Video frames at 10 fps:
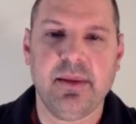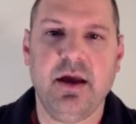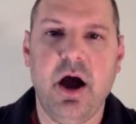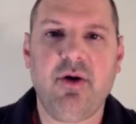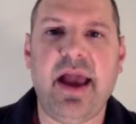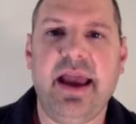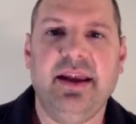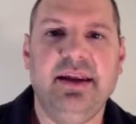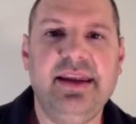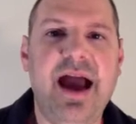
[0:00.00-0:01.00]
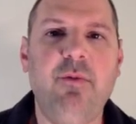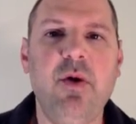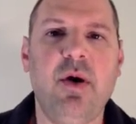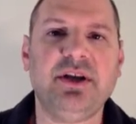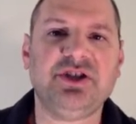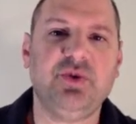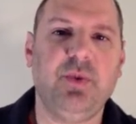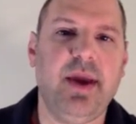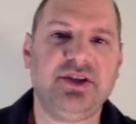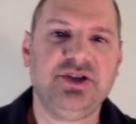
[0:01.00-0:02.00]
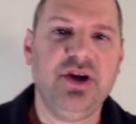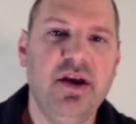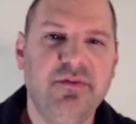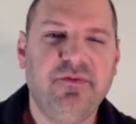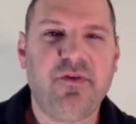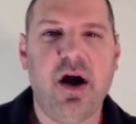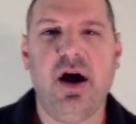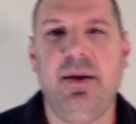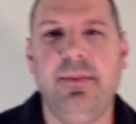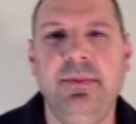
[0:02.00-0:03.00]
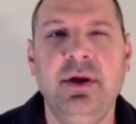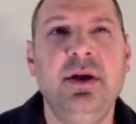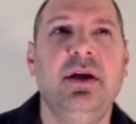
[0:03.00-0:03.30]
Okay, now we want to switch from